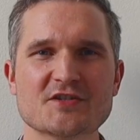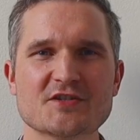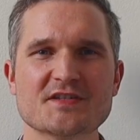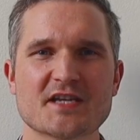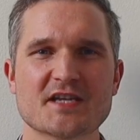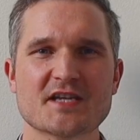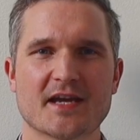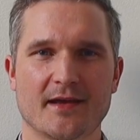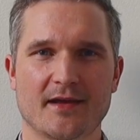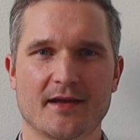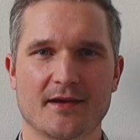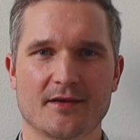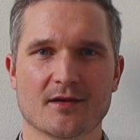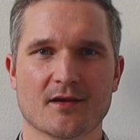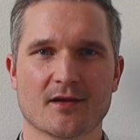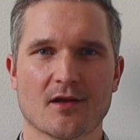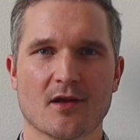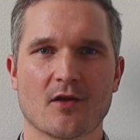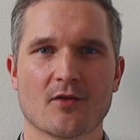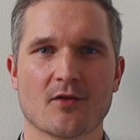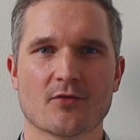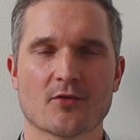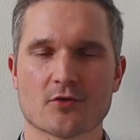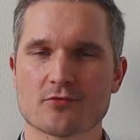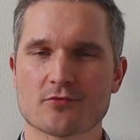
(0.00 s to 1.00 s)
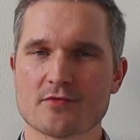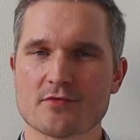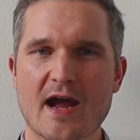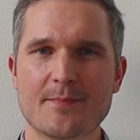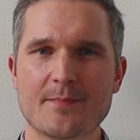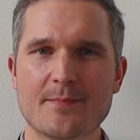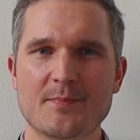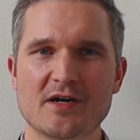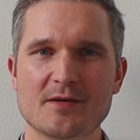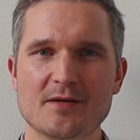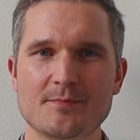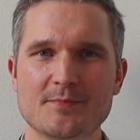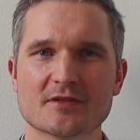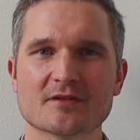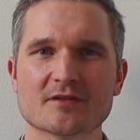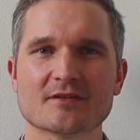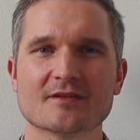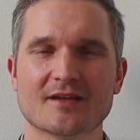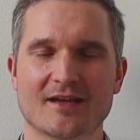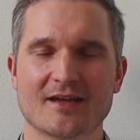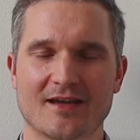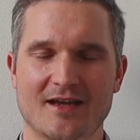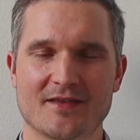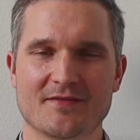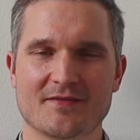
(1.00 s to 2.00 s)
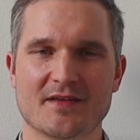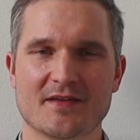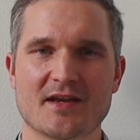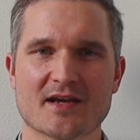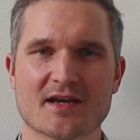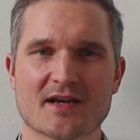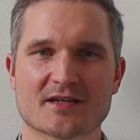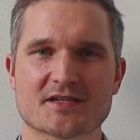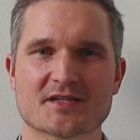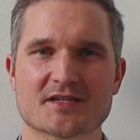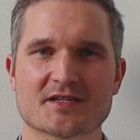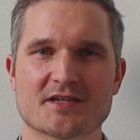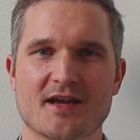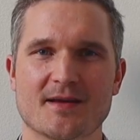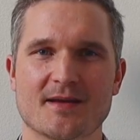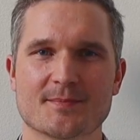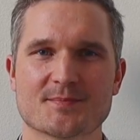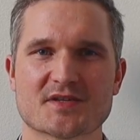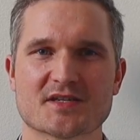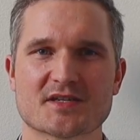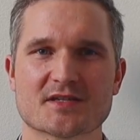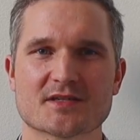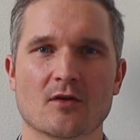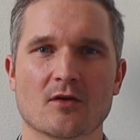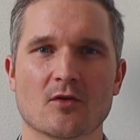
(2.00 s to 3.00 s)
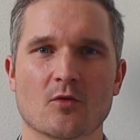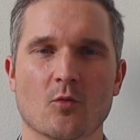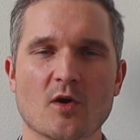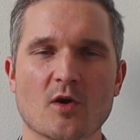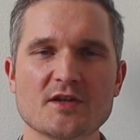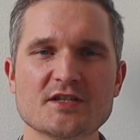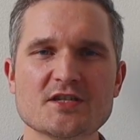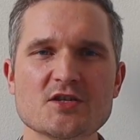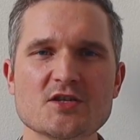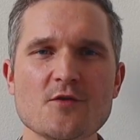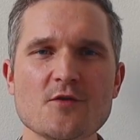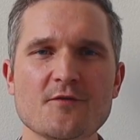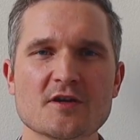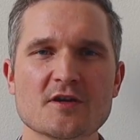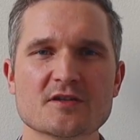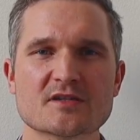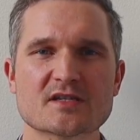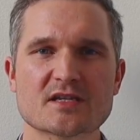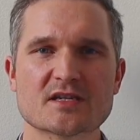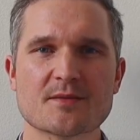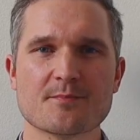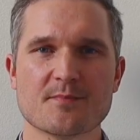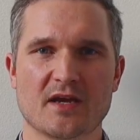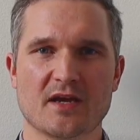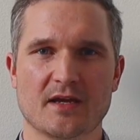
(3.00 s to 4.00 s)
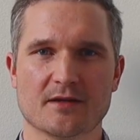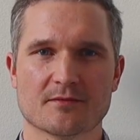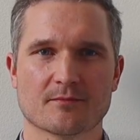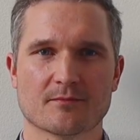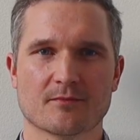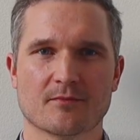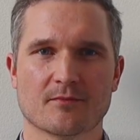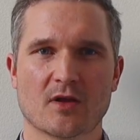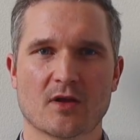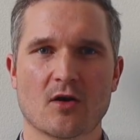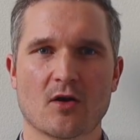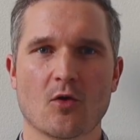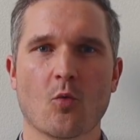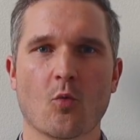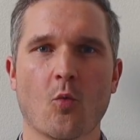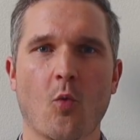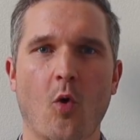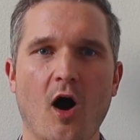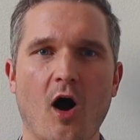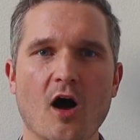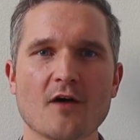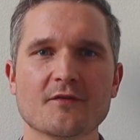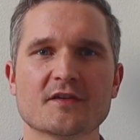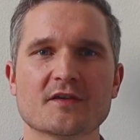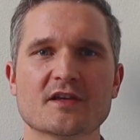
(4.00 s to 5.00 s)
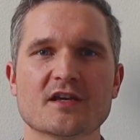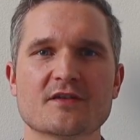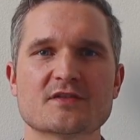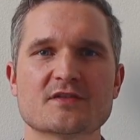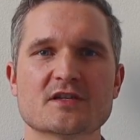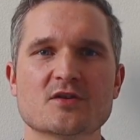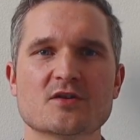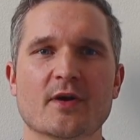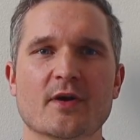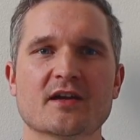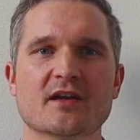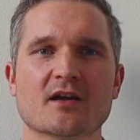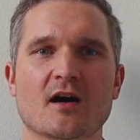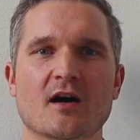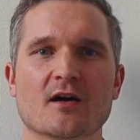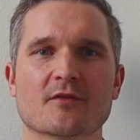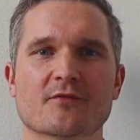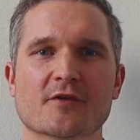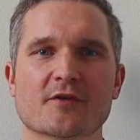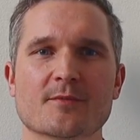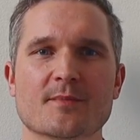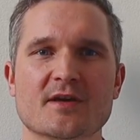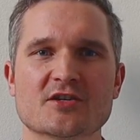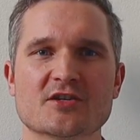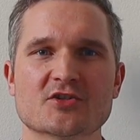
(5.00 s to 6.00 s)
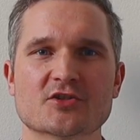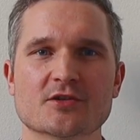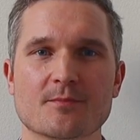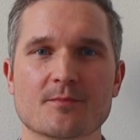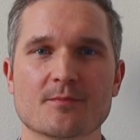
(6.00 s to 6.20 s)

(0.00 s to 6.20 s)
10. The wrap-up and the next steps. Once you've hit submit, WAWF gives you a confirmation